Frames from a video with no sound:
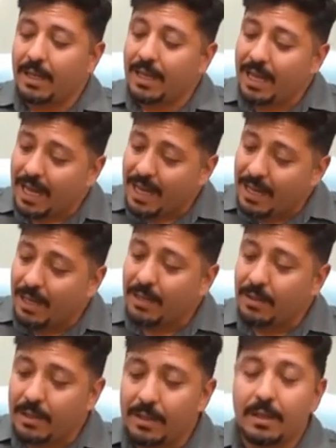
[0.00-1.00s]
and if
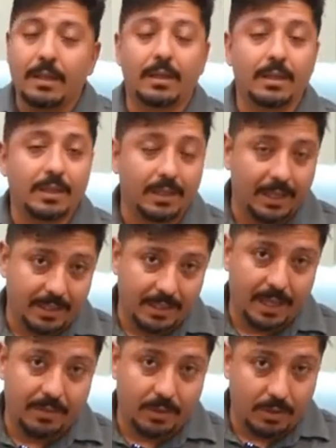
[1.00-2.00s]
it's
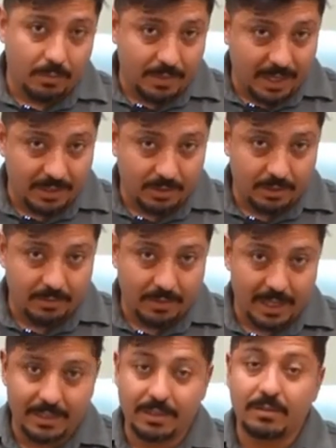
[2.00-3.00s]
time to replace your
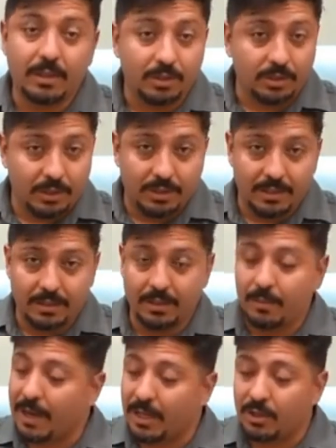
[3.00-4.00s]
device's filters,
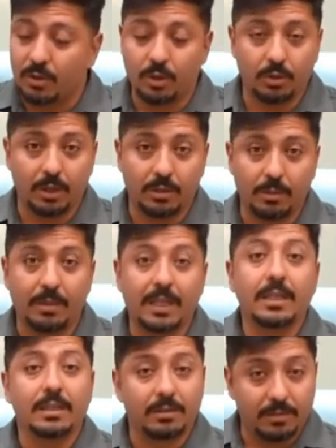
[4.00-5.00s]
make sure you are
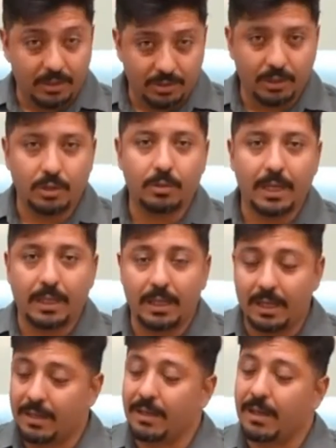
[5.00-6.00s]
replacing the filter
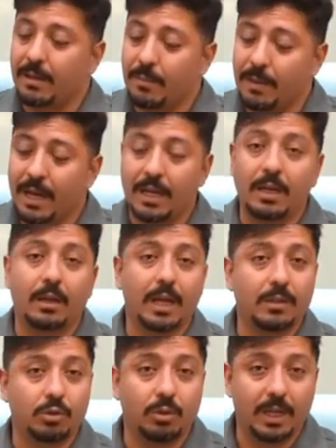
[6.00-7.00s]
correctly, meaning you
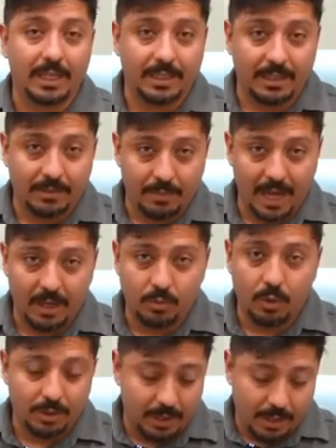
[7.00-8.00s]
have drained its black
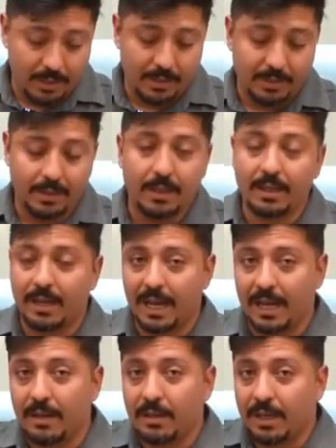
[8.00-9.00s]
water
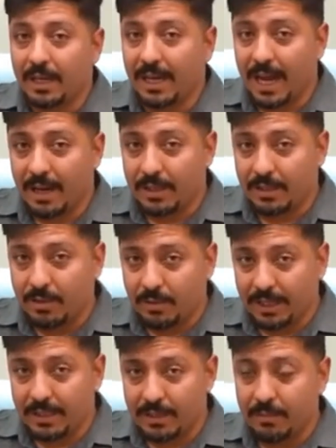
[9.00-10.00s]
and have not allowed it to
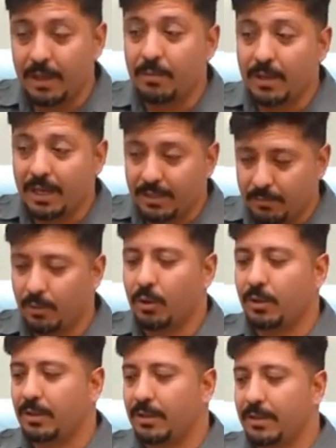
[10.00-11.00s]
enter the membrane's pores.